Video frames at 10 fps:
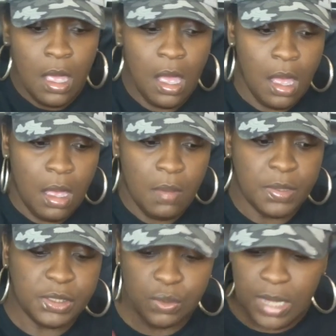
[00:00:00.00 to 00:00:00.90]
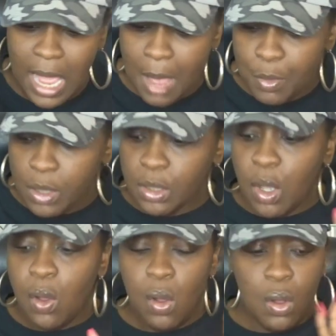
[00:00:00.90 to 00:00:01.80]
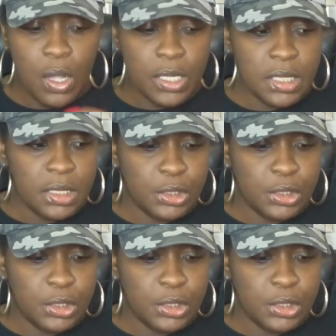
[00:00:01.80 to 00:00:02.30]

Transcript: Um, so now I'm gonna go on